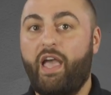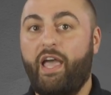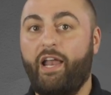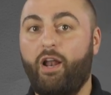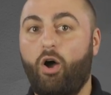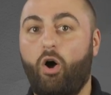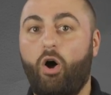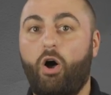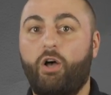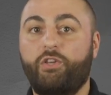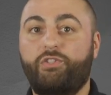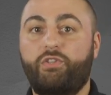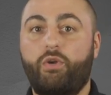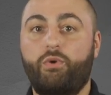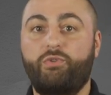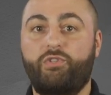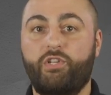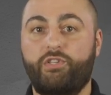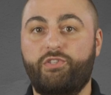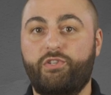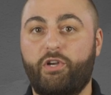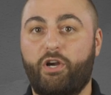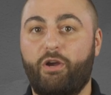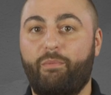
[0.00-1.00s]
and also
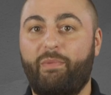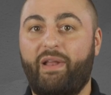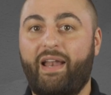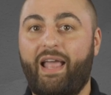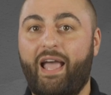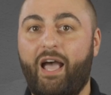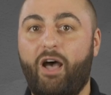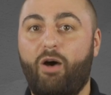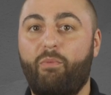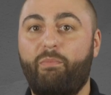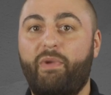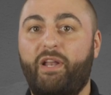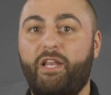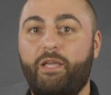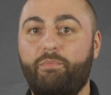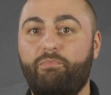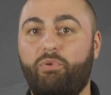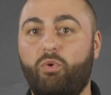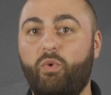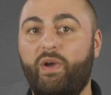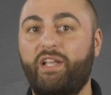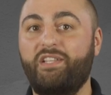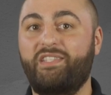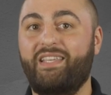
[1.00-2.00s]
determine how many
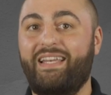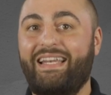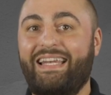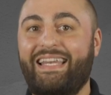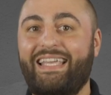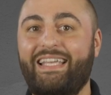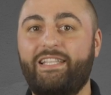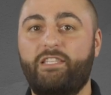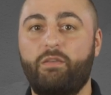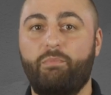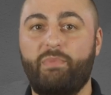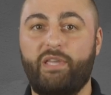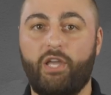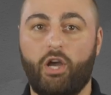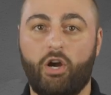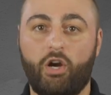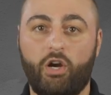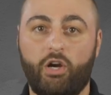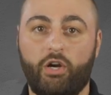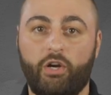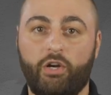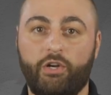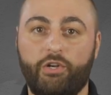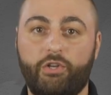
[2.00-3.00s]
points need to be
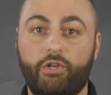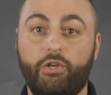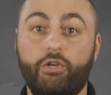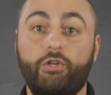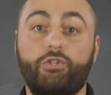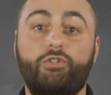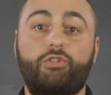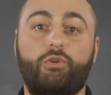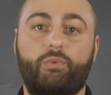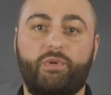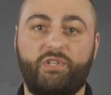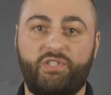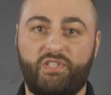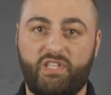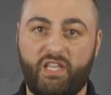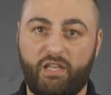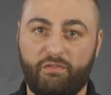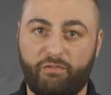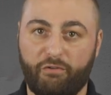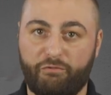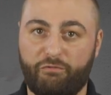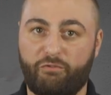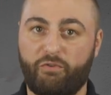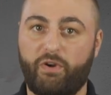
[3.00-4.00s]
earned to
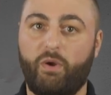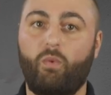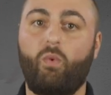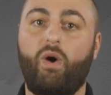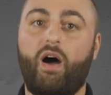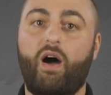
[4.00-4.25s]
receive a free